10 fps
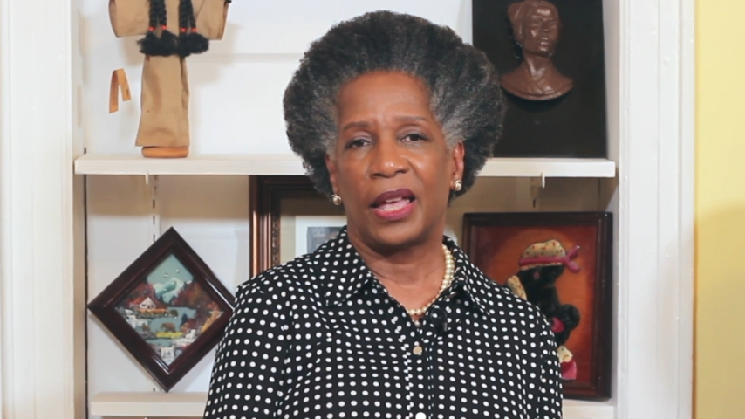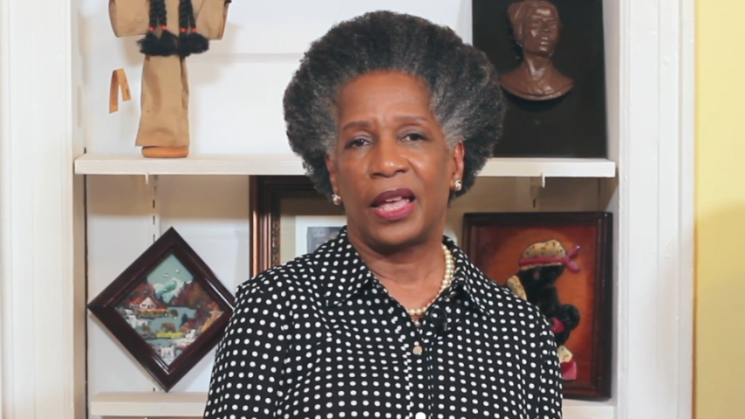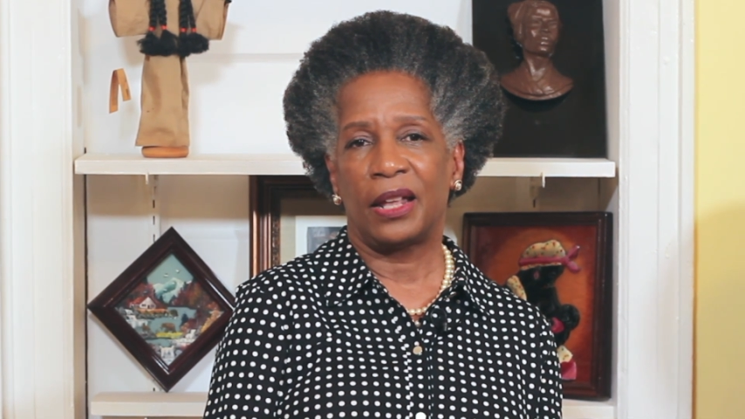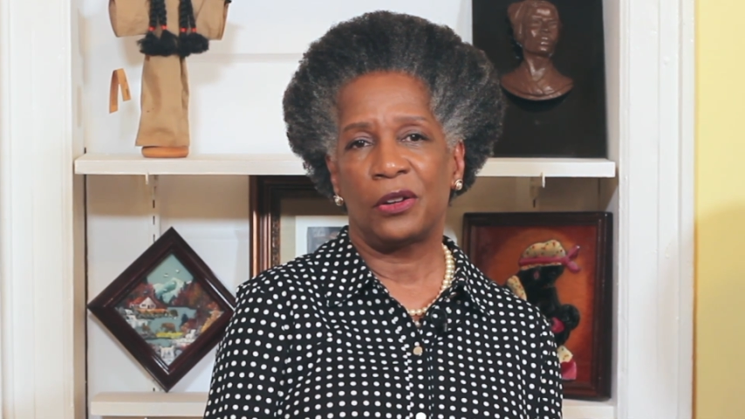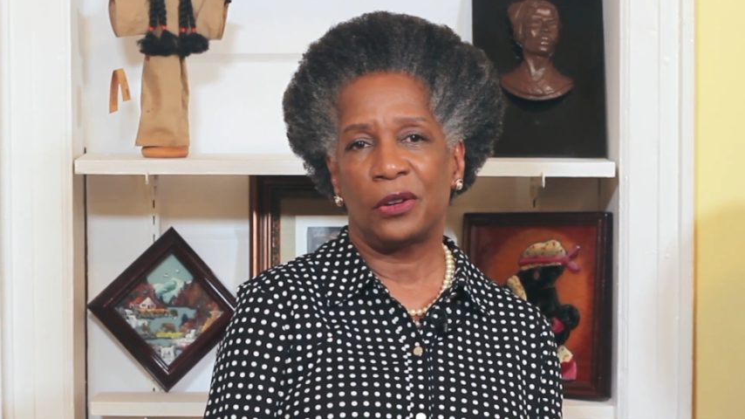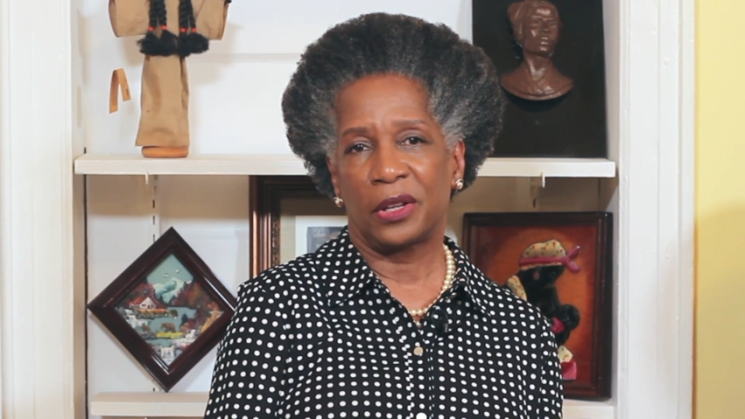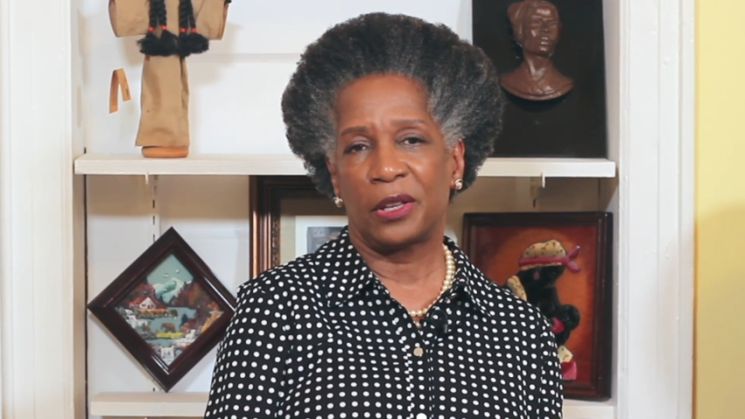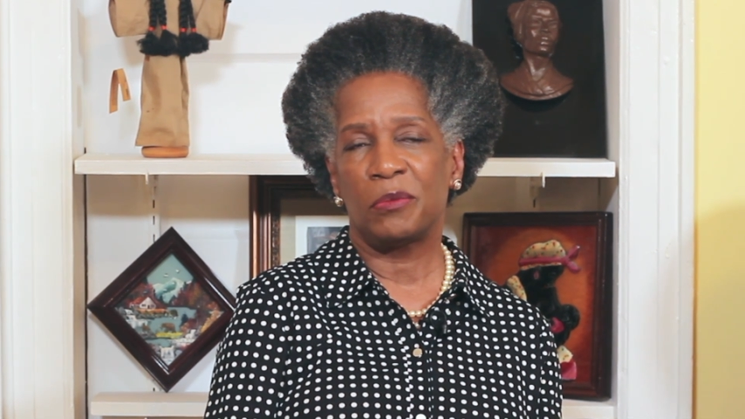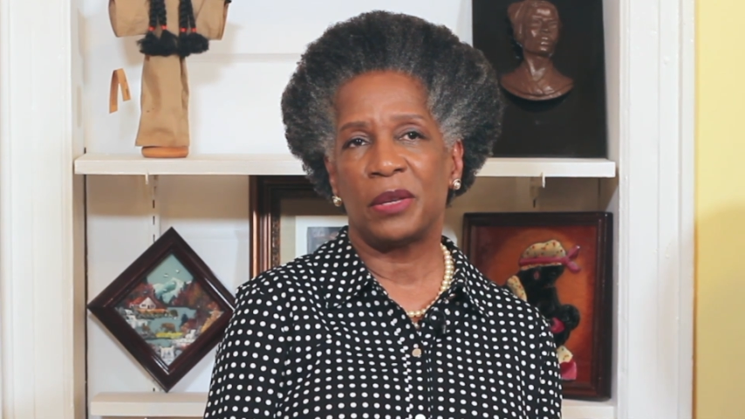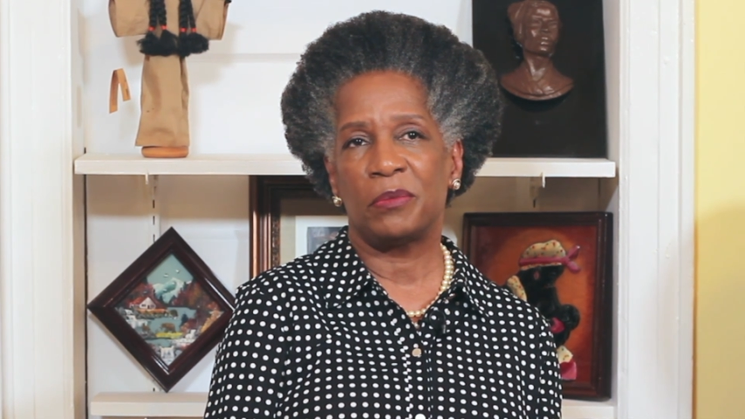and her
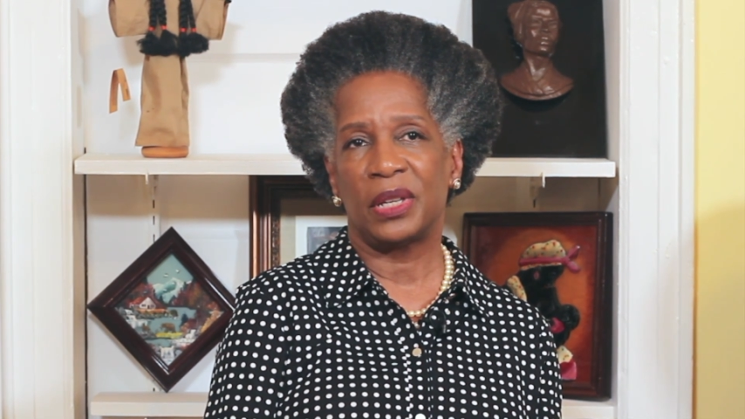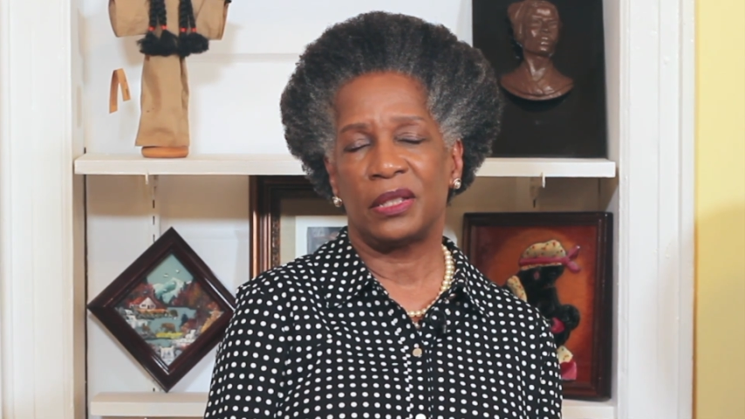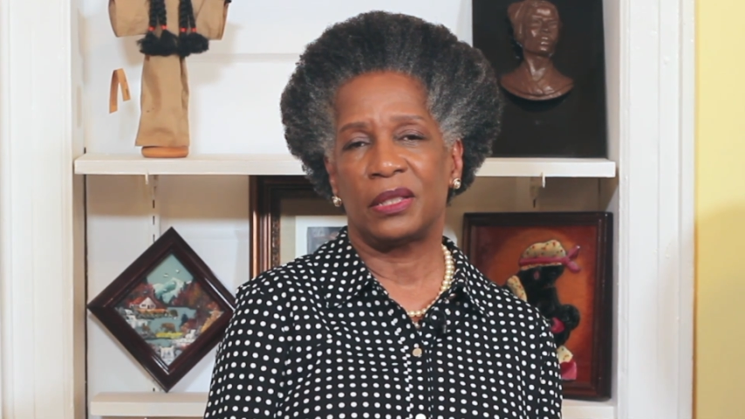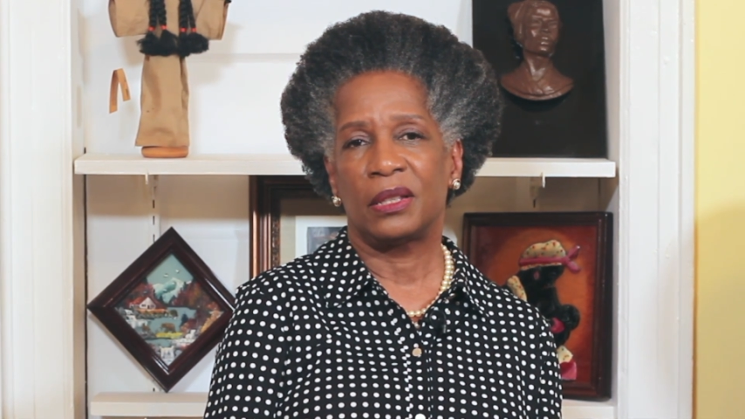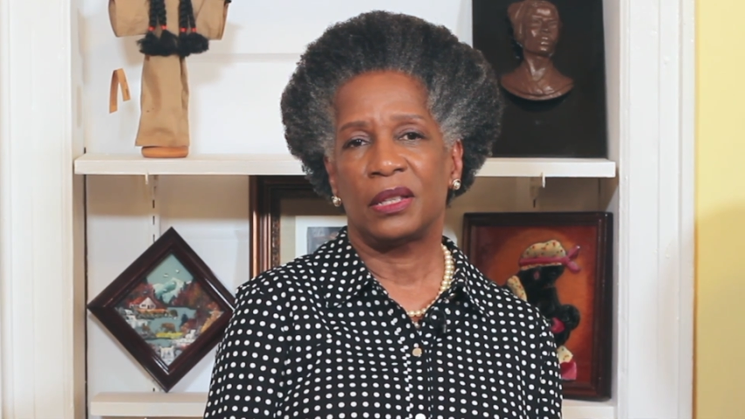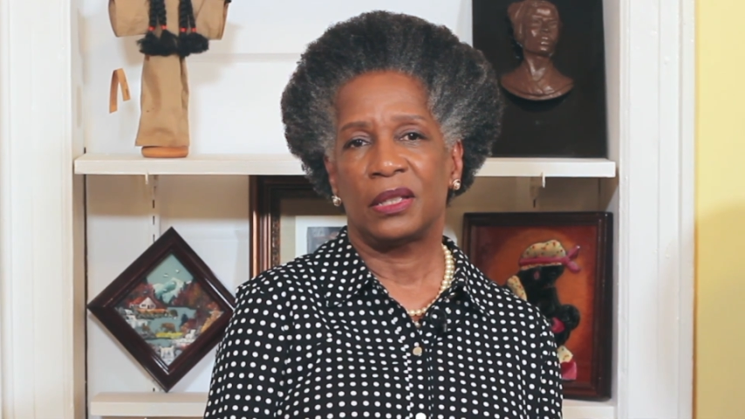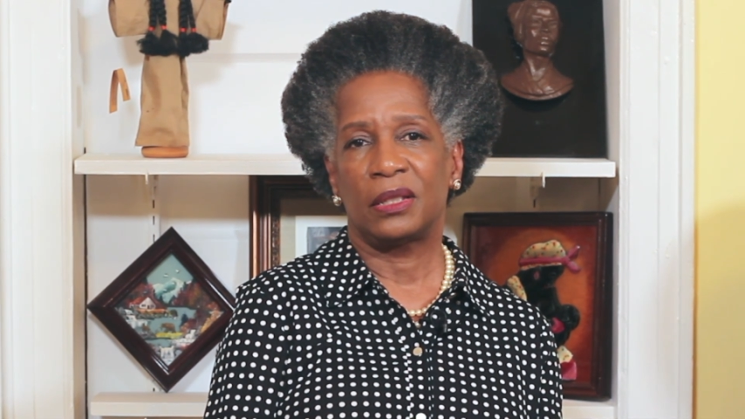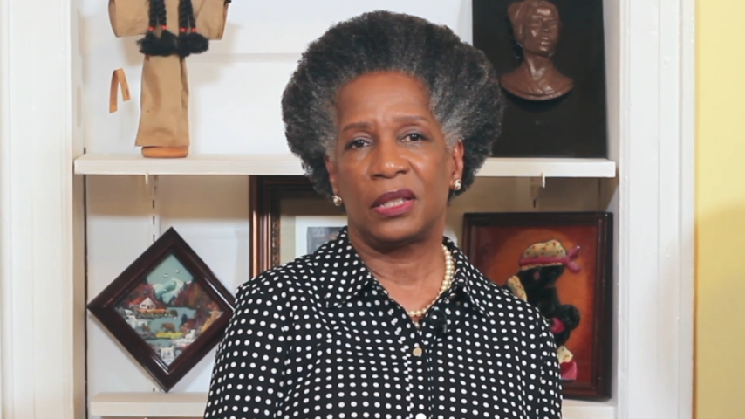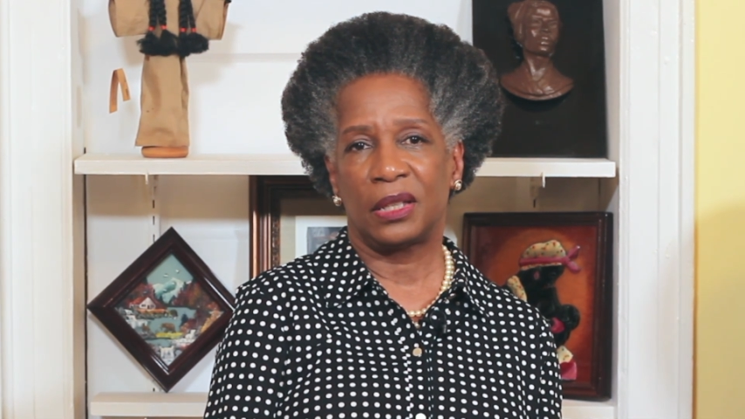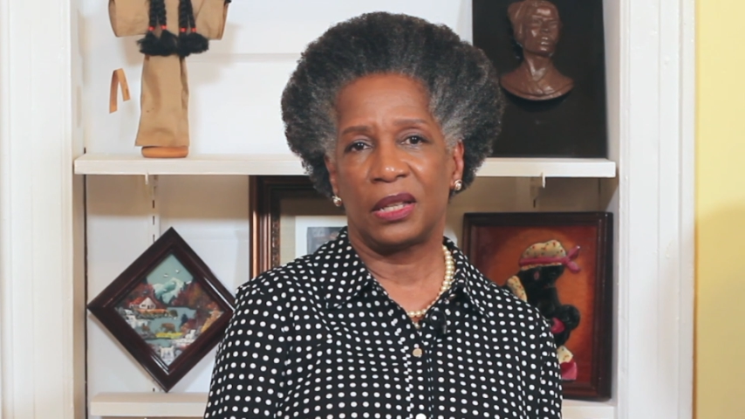commitment
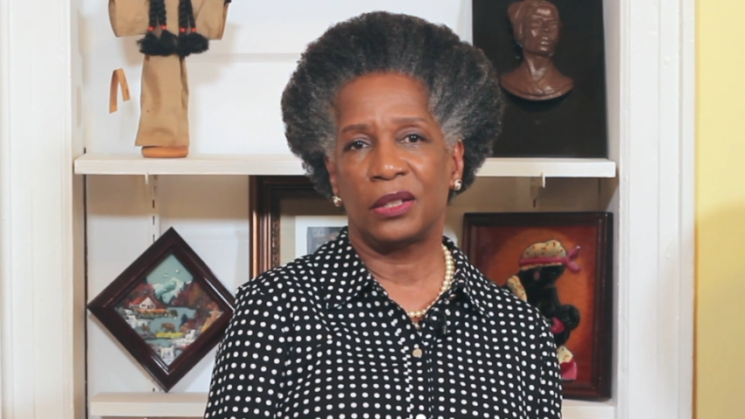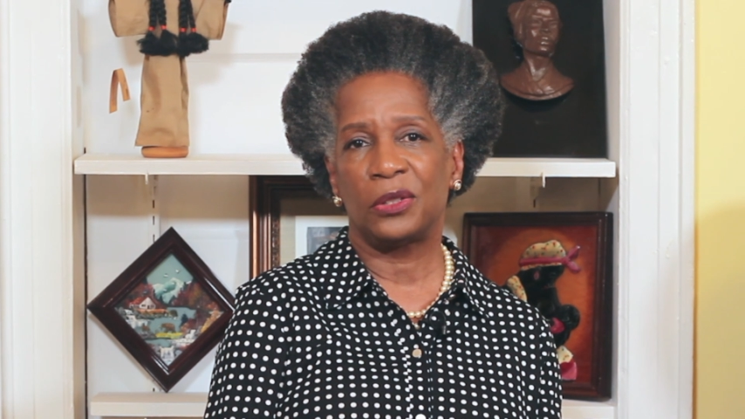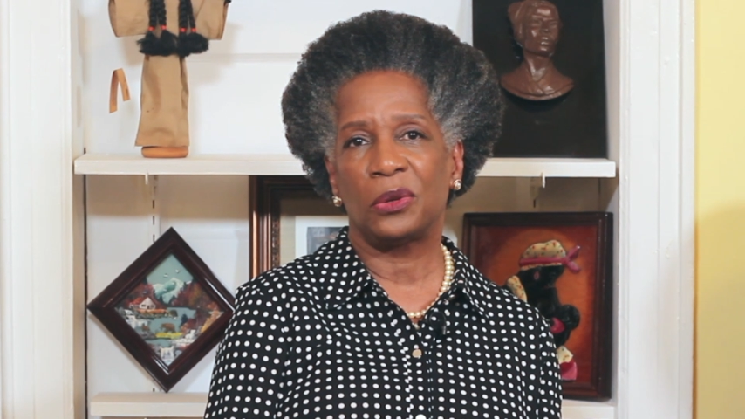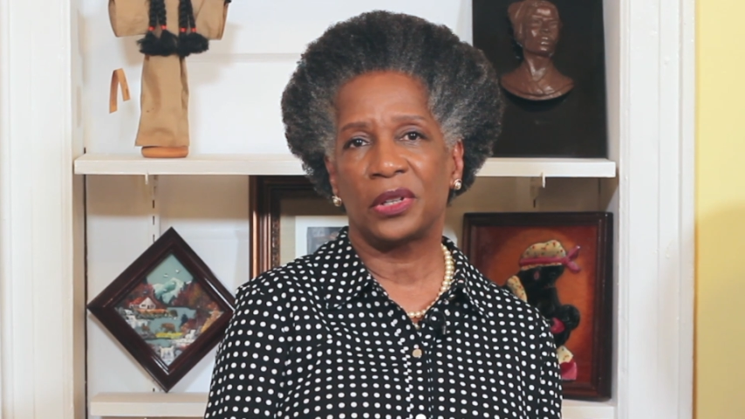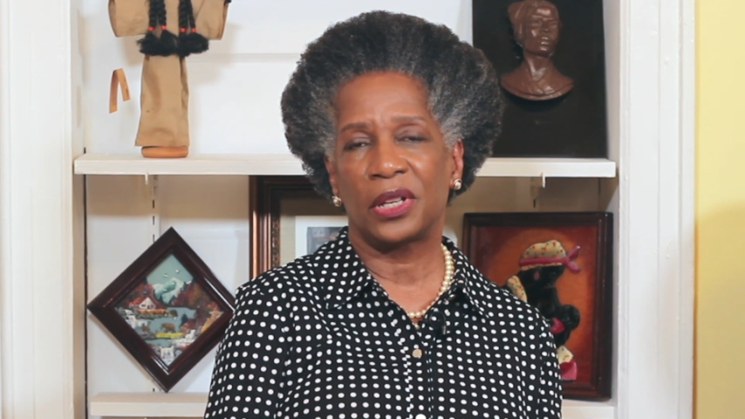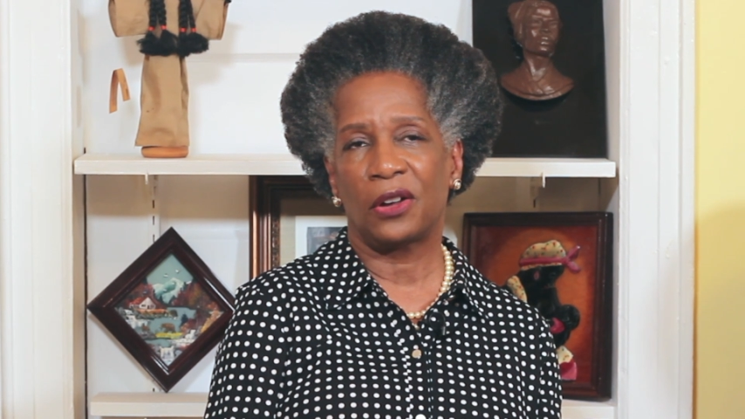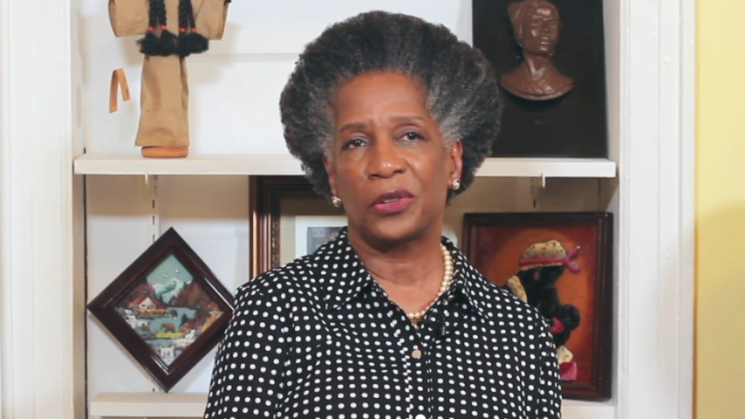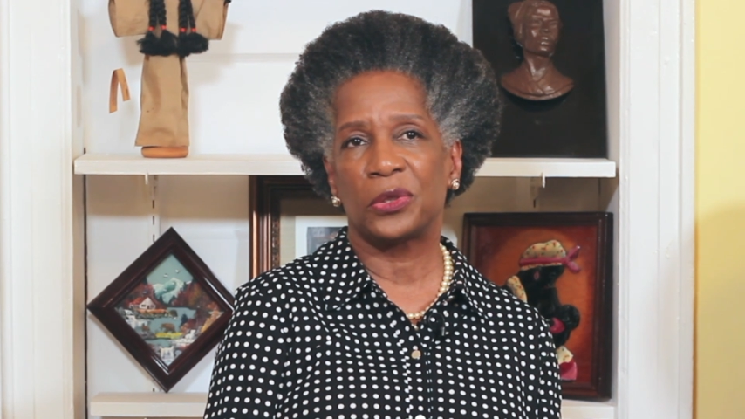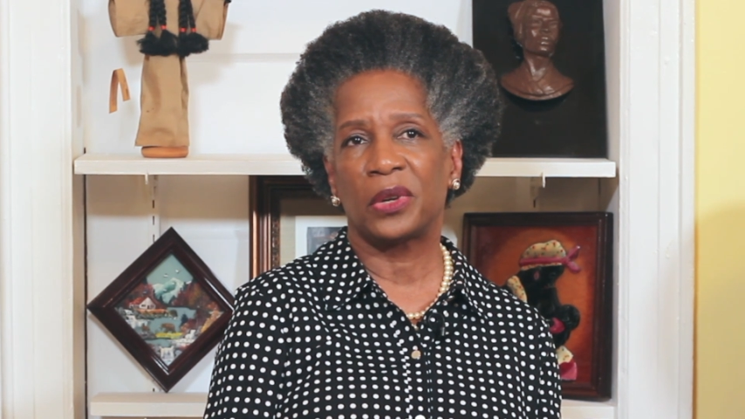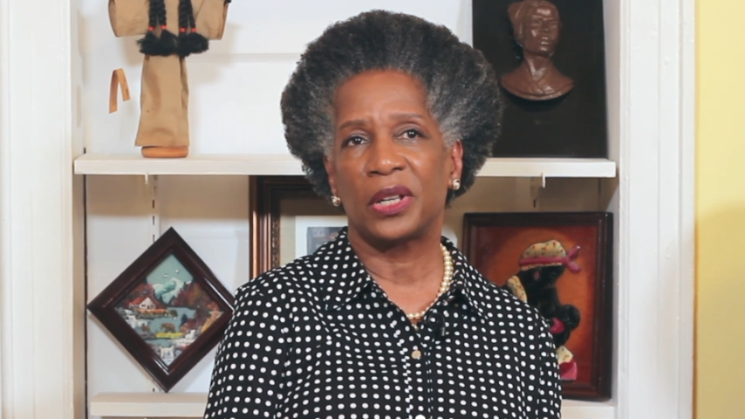to kids who are
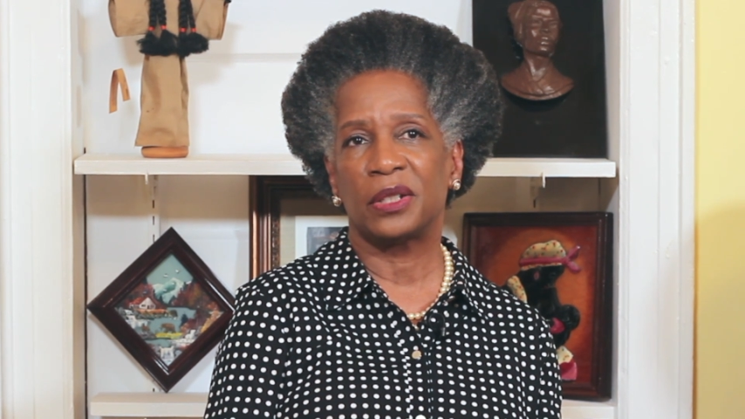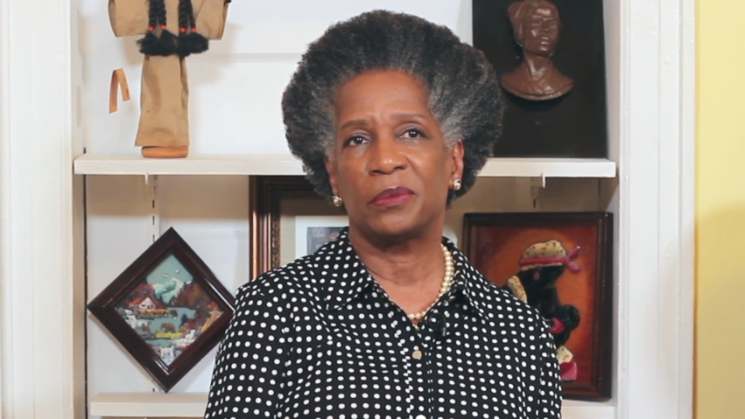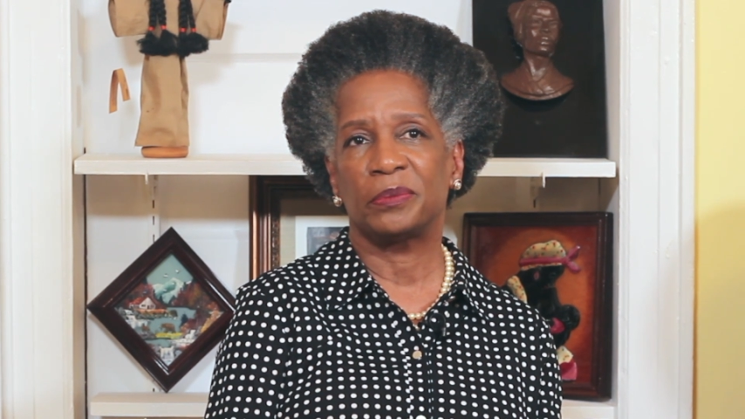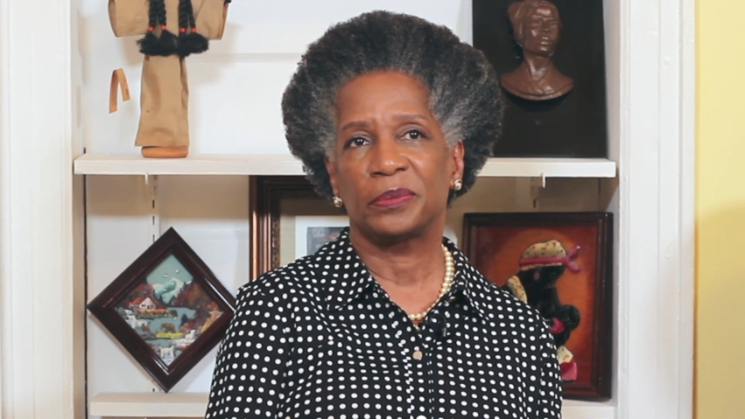incarcerated.